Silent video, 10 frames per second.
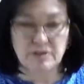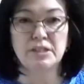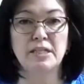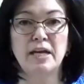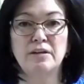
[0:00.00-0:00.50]

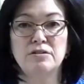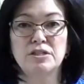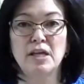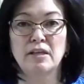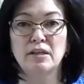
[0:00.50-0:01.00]
containers
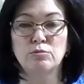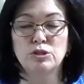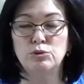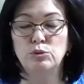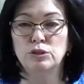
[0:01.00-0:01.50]
that they were
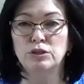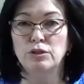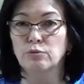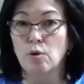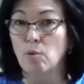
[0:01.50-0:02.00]
too good to
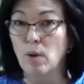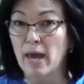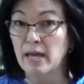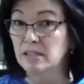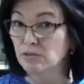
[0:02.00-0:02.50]
throw
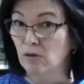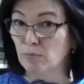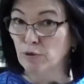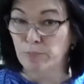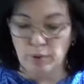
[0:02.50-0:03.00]
away, so
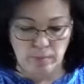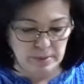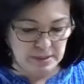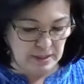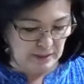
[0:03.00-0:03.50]
I'm
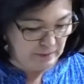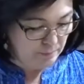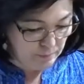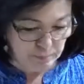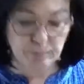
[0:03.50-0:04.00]

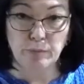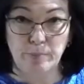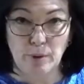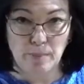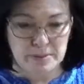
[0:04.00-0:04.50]

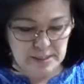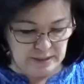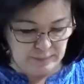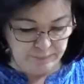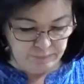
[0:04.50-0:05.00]
repurposing
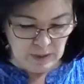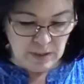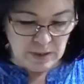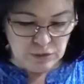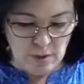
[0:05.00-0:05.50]
them.
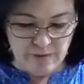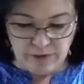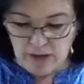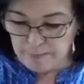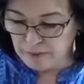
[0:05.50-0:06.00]
So I have
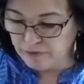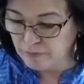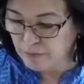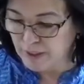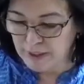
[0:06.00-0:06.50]
a couple of
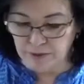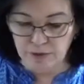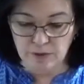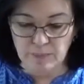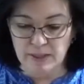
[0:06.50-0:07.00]
them right here.
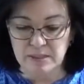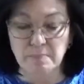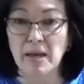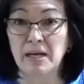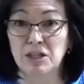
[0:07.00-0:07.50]
You can make as
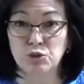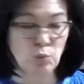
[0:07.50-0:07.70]
many as you